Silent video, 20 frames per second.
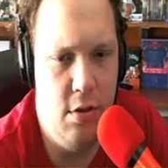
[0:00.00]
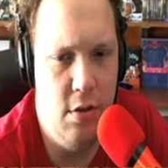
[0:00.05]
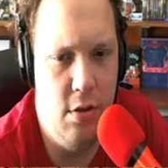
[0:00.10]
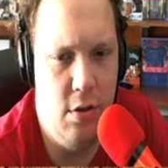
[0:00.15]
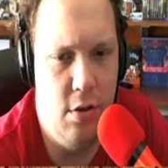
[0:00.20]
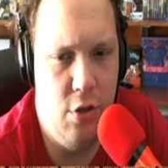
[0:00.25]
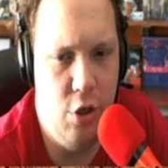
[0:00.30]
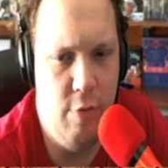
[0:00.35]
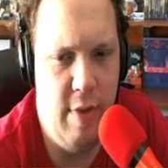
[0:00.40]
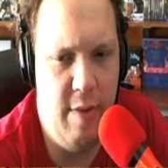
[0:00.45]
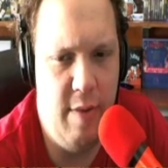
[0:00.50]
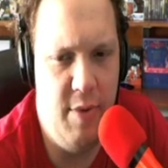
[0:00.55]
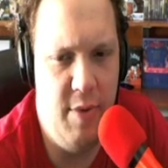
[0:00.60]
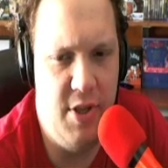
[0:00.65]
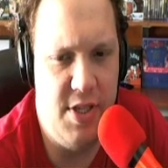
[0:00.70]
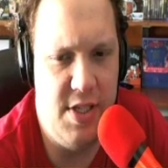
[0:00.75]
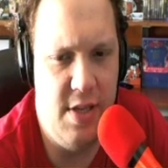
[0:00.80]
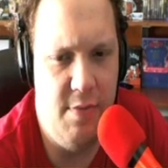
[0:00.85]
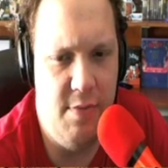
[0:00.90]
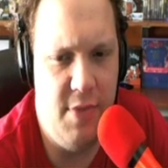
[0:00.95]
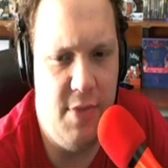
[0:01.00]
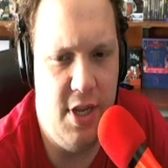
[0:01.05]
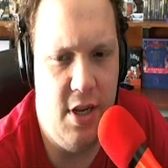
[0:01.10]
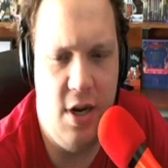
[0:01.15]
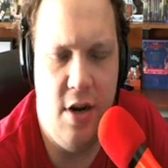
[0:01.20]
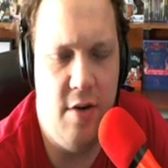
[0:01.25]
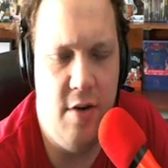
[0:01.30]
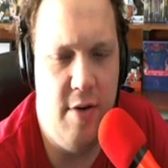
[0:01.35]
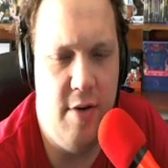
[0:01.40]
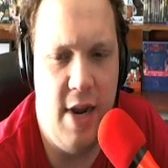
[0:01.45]
or maybe it's something.
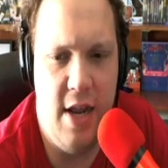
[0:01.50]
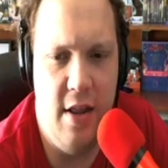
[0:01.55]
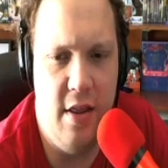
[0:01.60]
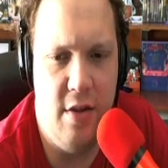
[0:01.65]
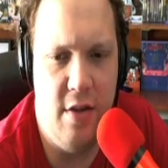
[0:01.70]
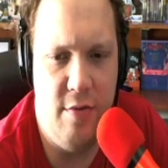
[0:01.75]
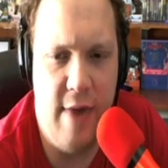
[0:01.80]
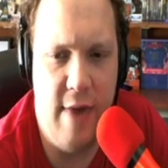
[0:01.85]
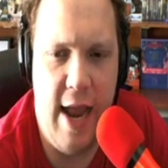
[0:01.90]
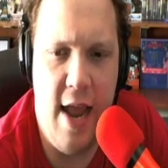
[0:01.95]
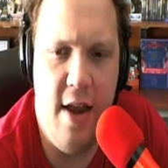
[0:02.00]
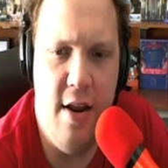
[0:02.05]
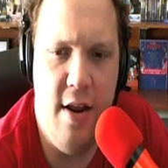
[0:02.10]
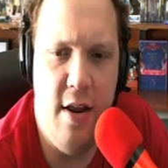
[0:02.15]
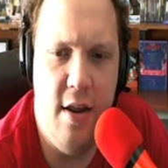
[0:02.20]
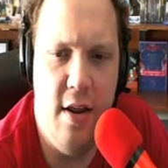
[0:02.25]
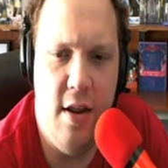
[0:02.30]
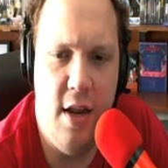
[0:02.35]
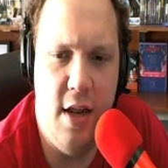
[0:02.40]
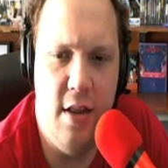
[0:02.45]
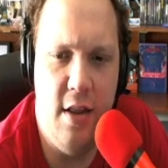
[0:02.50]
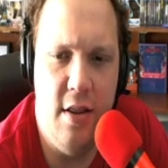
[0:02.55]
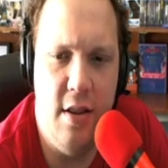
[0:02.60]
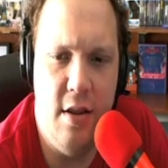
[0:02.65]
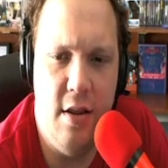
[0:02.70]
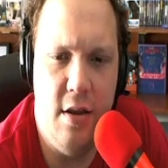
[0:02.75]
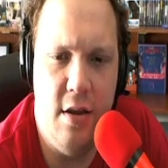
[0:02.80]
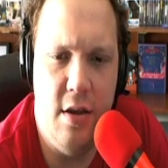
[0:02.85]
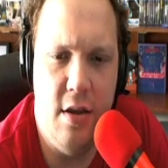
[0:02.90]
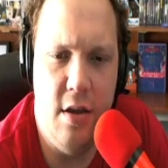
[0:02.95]
Or the red and
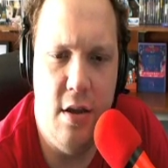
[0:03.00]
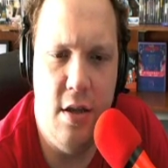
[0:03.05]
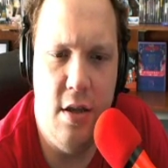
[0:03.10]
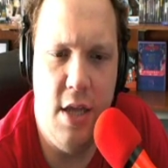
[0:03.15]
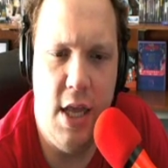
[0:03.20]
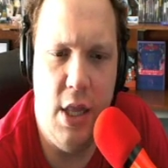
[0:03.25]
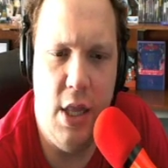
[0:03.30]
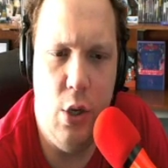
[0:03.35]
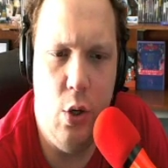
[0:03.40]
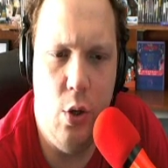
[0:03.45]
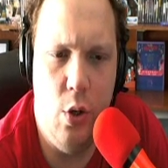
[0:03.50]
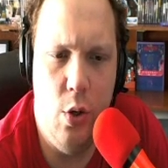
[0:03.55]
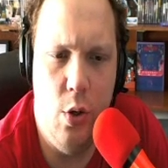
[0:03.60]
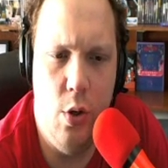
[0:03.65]
the yellow.